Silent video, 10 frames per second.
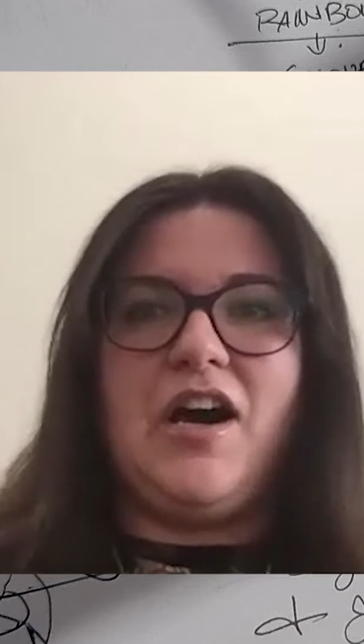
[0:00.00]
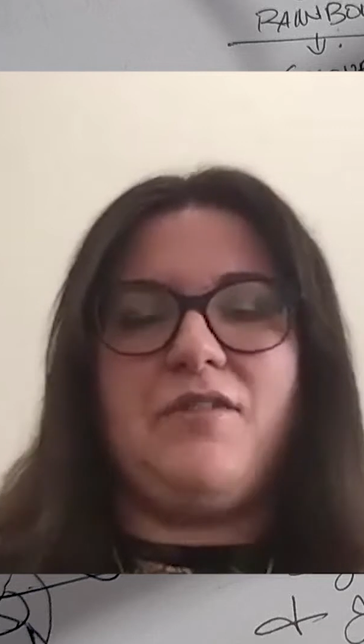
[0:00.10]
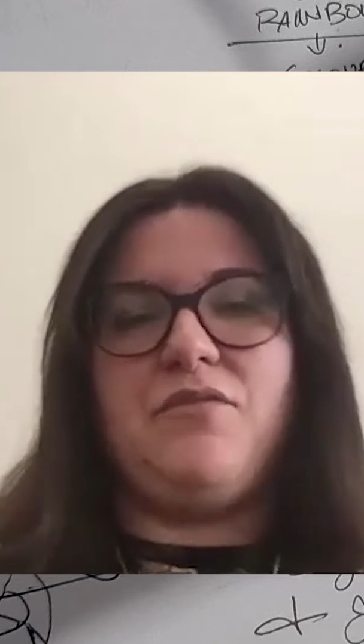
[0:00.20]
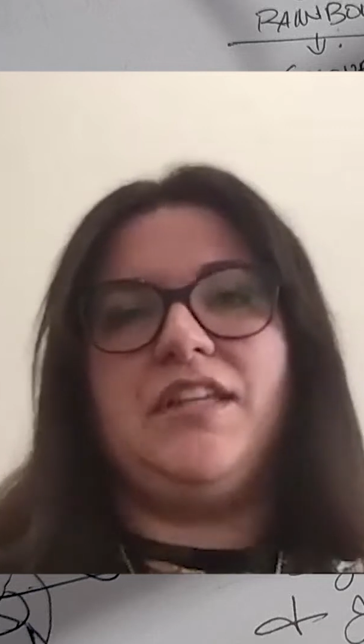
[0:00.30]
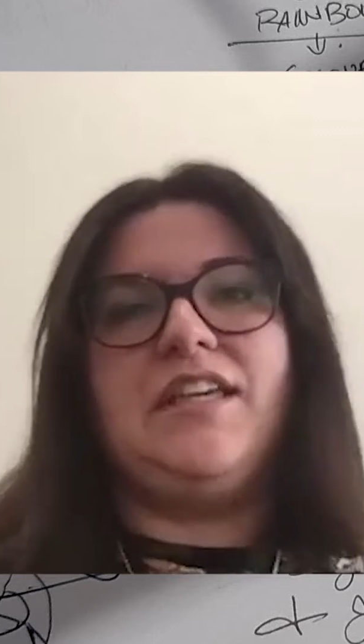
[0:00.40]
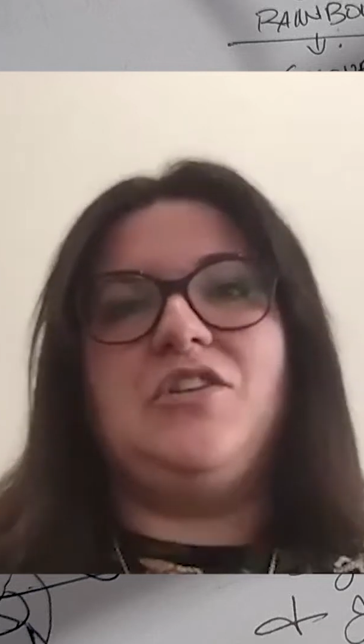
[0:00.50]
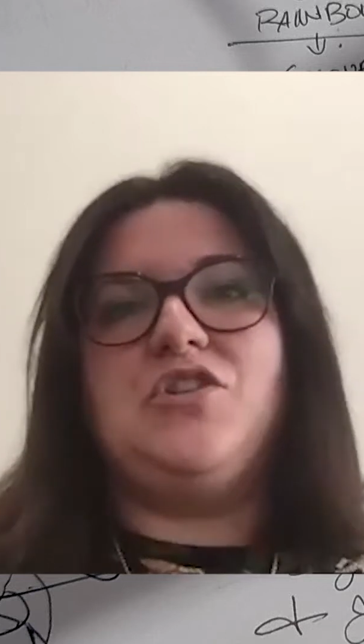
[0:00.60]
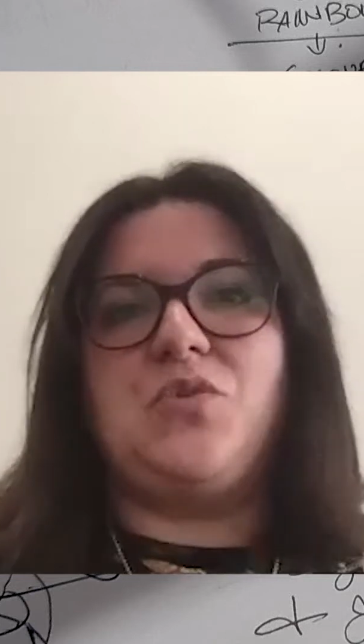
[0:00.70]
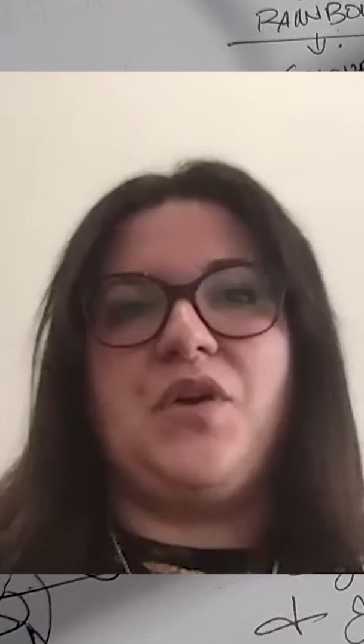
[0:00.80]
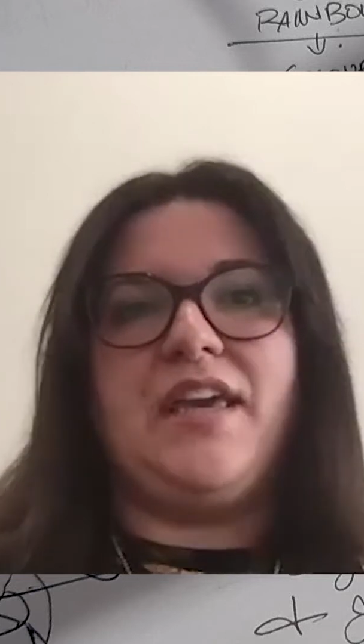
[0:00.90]
I really
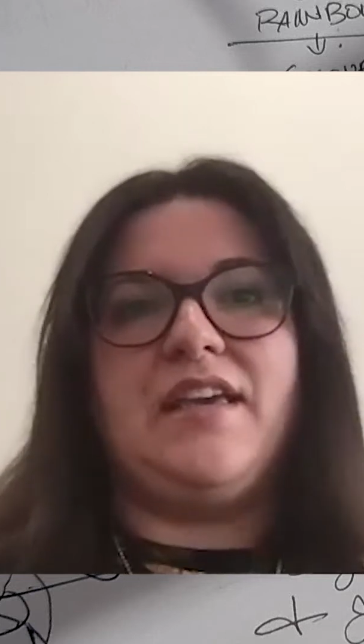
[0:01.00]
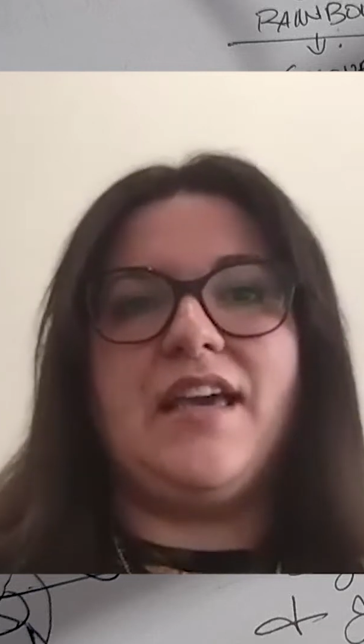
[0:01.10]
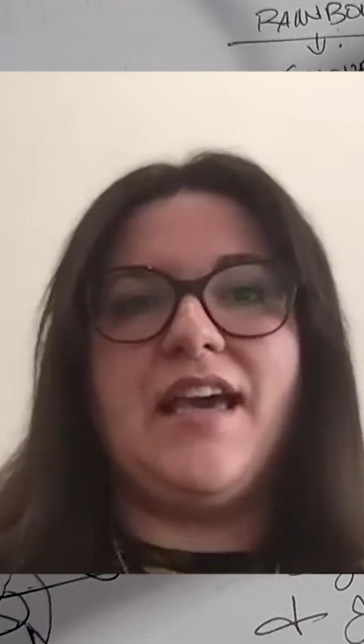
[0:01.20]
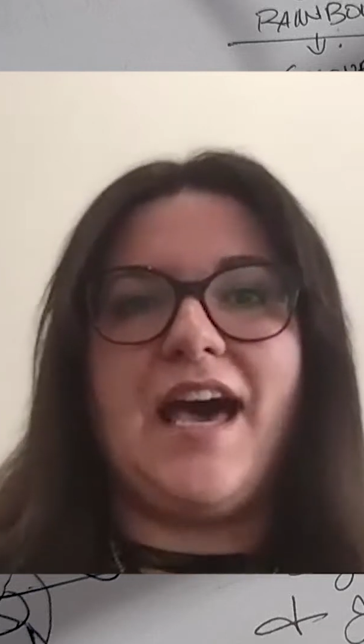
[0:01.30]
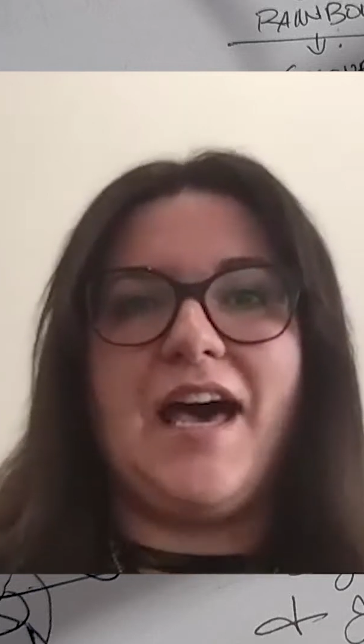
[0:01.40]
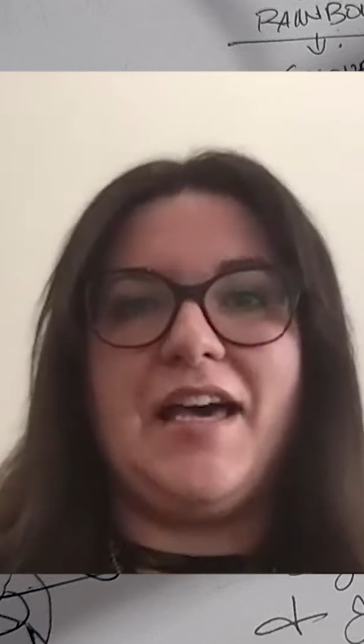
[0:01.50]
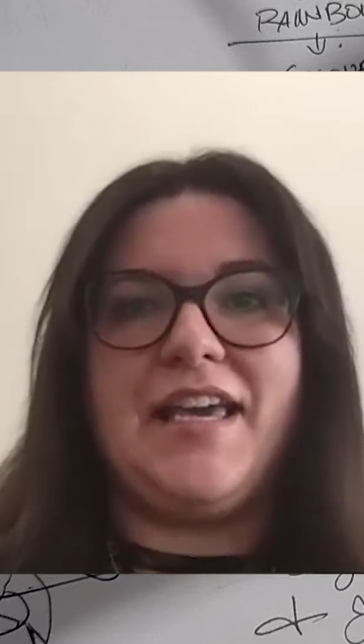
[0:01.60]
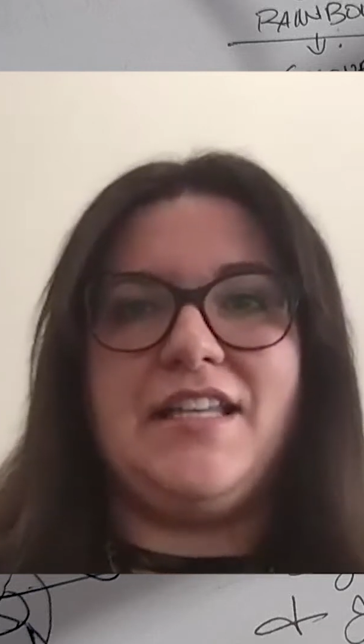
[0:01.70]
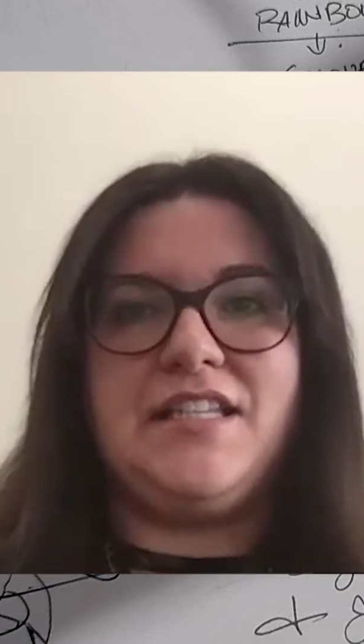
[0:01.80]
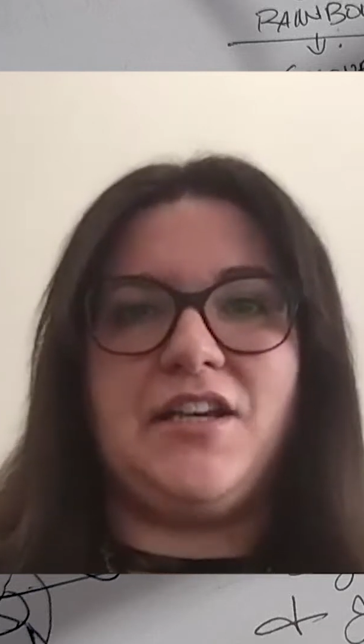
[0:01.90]
enjoy uh,
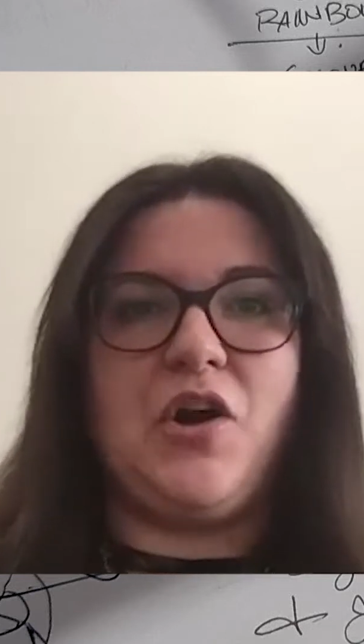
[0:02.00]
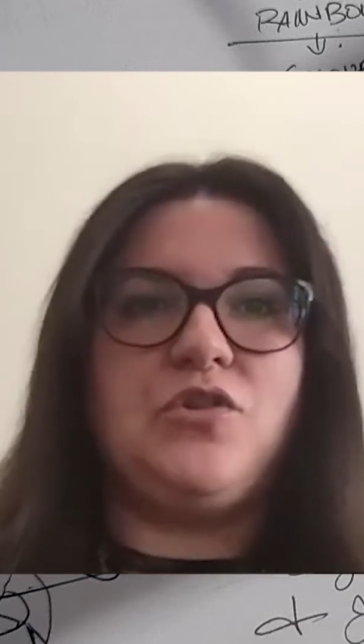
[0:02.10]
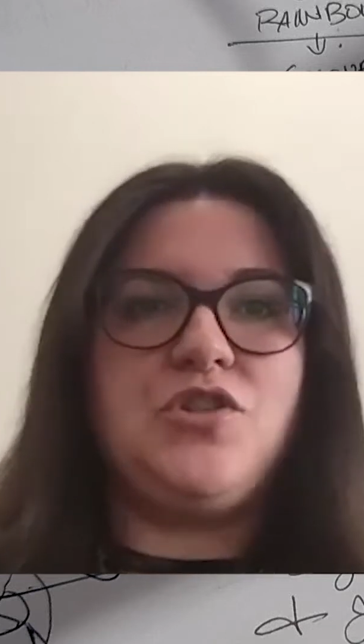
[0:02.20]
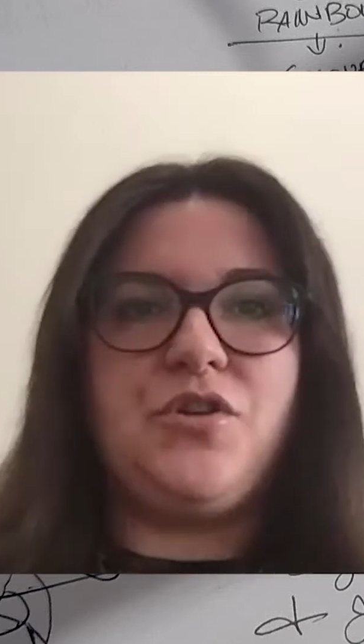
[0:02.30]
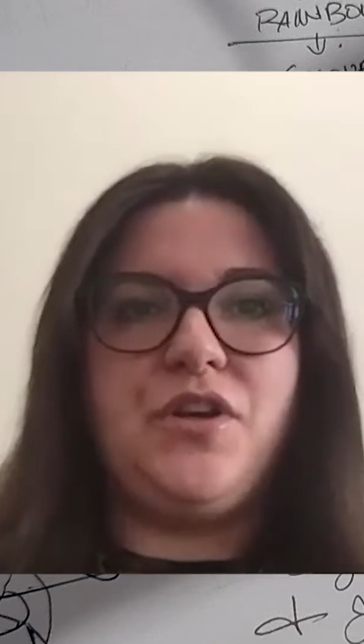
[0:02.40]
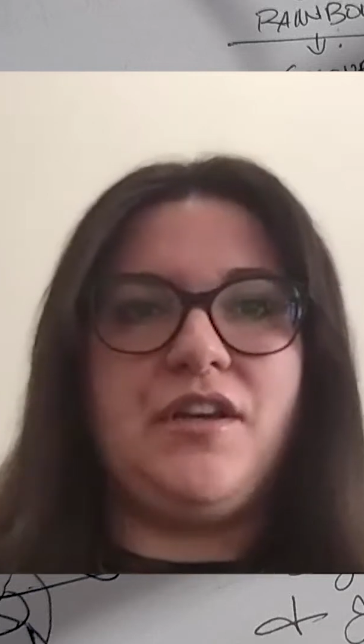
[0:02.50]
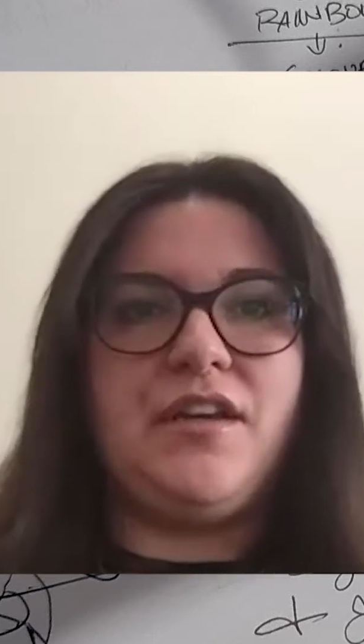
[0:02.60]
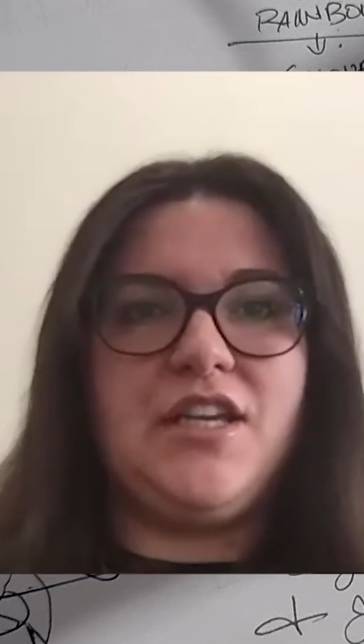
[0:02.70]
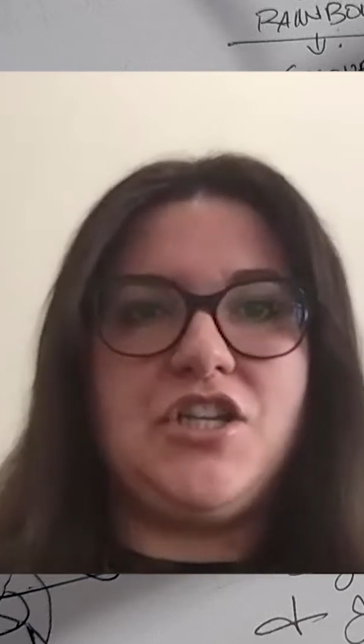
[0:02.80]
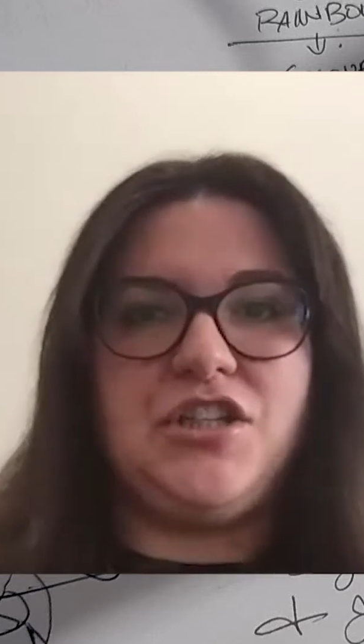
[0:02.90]
Indian culture, and
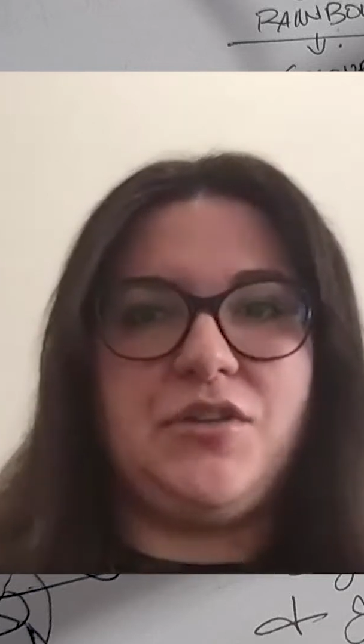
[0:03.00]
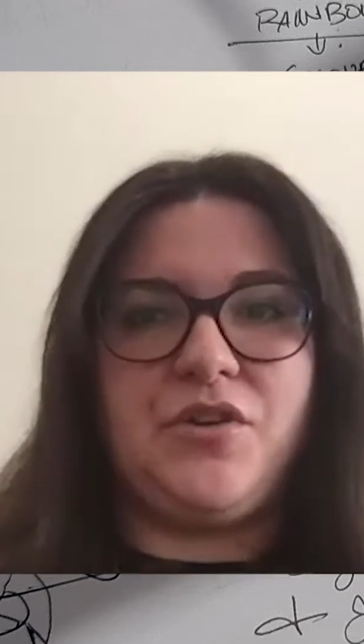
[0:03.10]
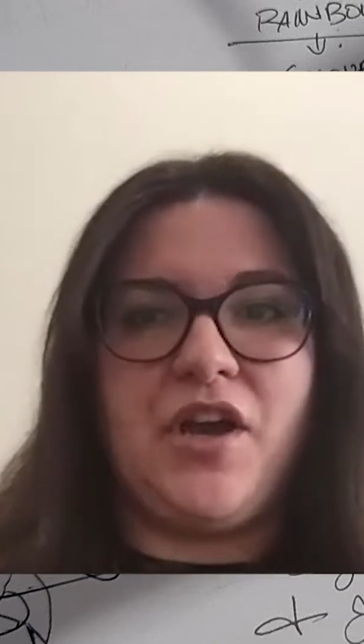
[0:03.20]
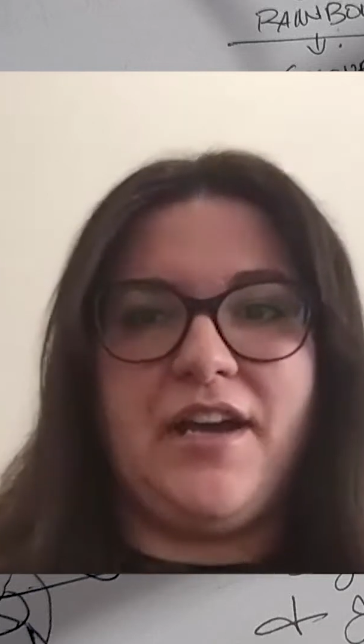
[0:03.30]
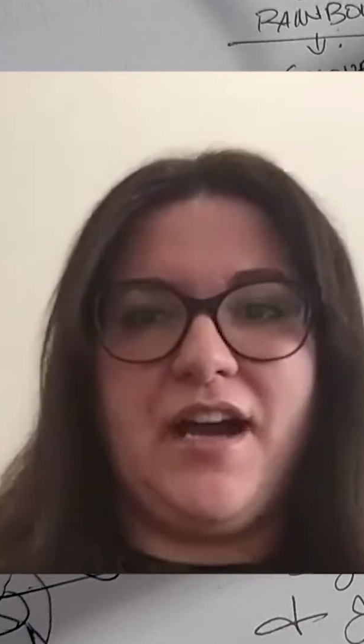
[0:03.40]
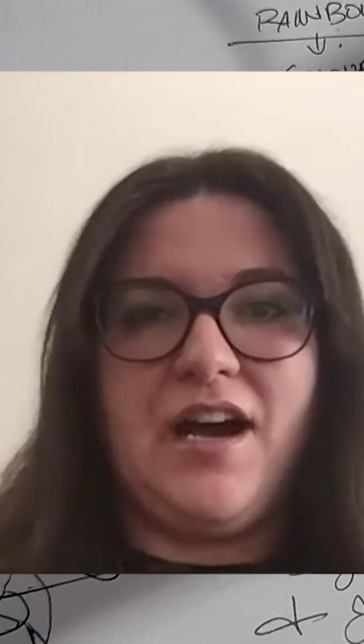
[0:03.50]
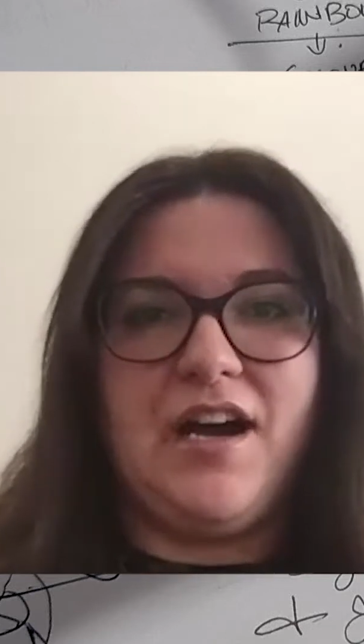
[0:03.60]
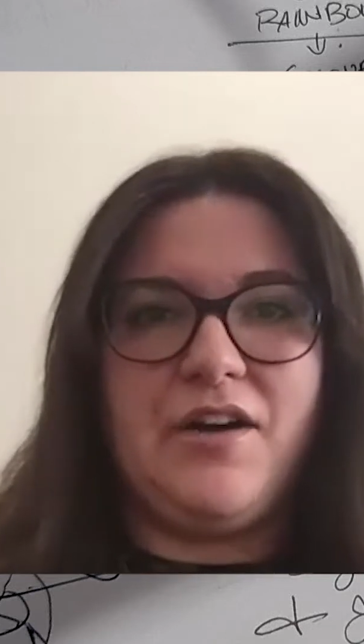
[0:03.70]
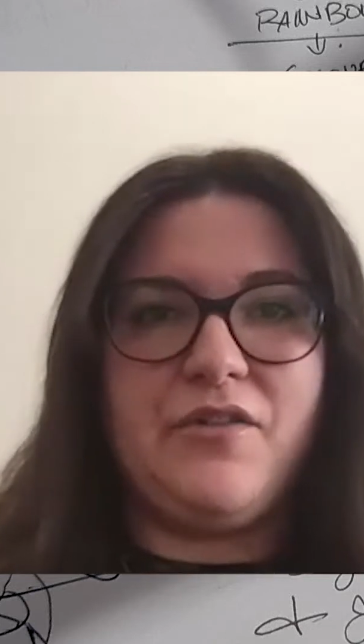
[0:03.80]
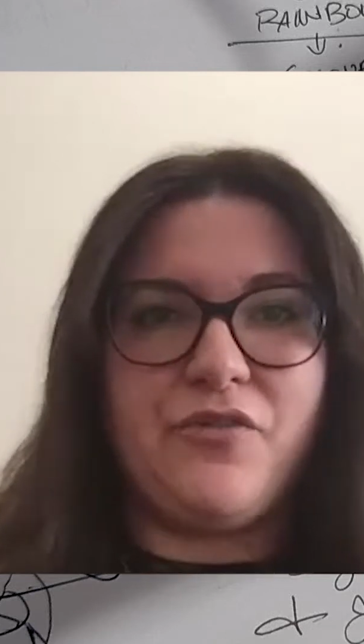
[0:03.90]
Ishita and I
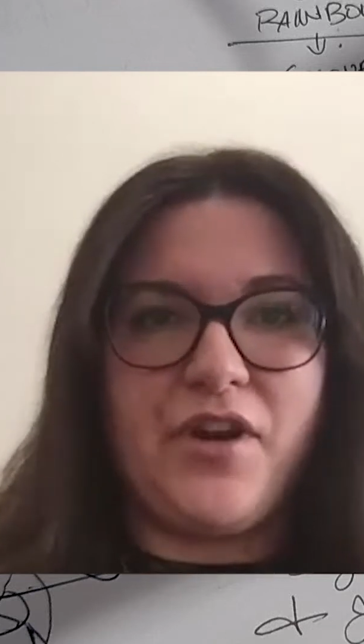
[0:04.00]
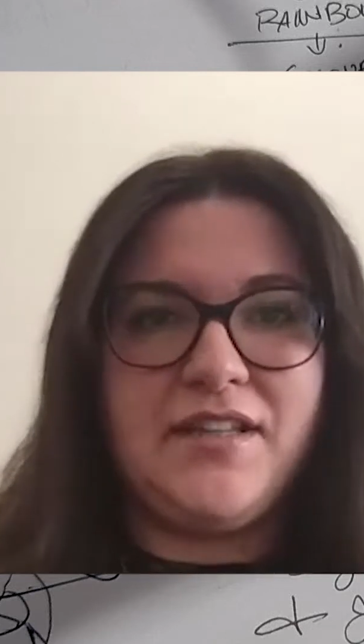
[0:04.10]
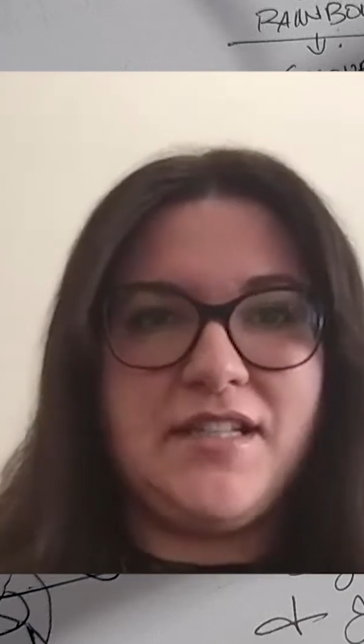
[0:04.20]
are friends.